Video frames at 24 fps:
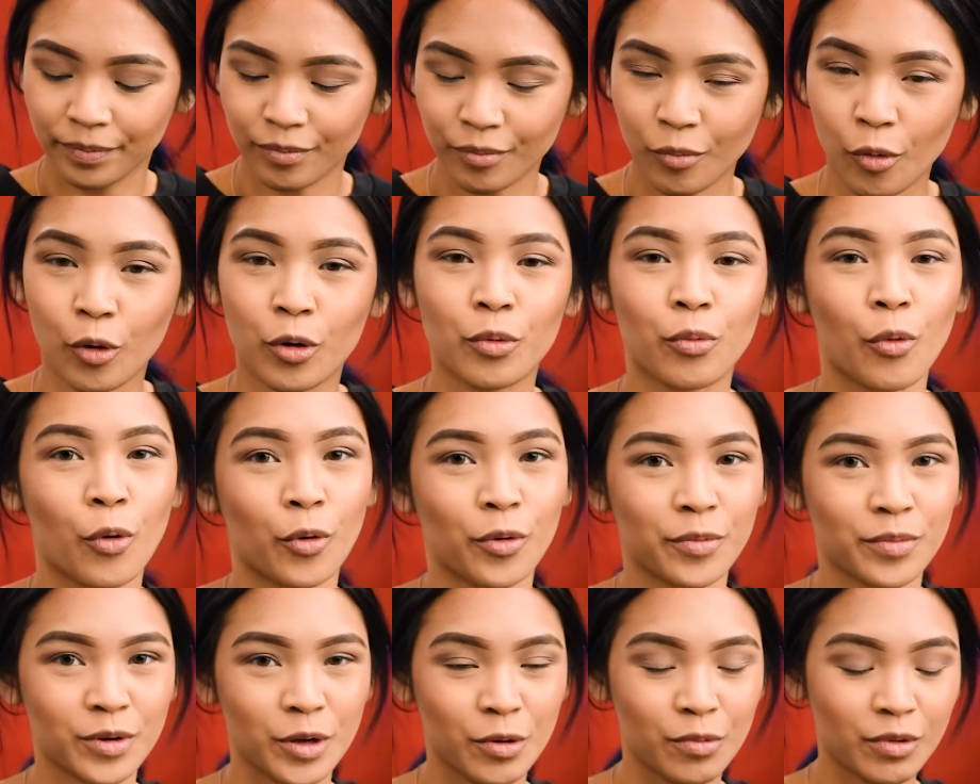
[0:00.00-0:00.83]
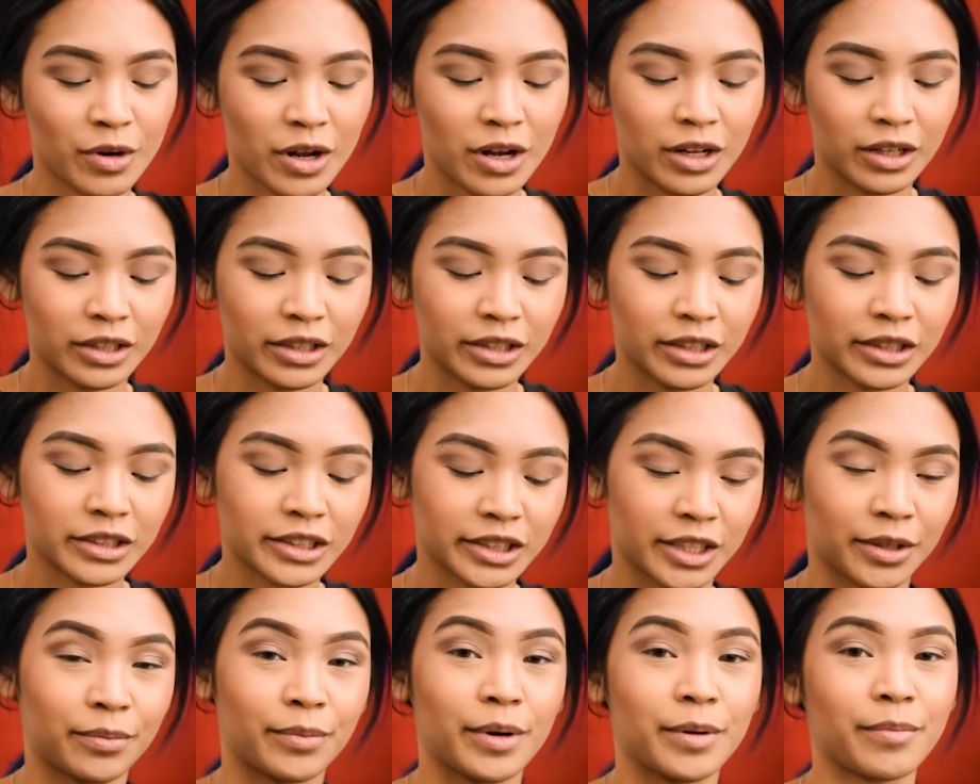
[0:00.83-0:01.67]
more warm tone colors,
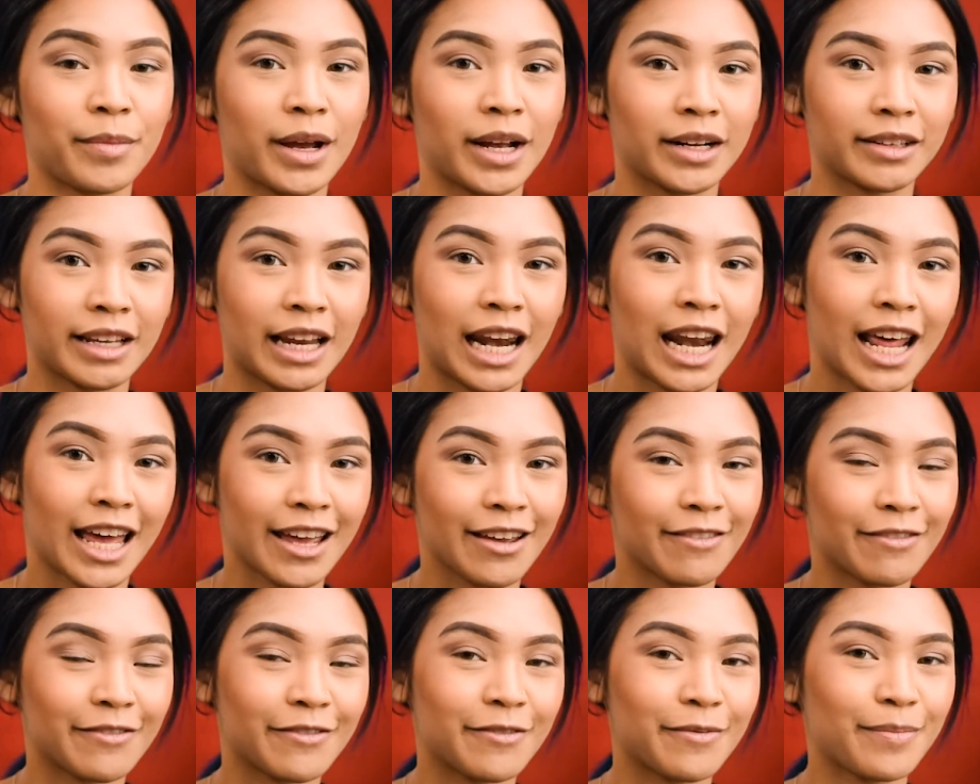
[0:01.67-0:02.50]
it'll bring back the life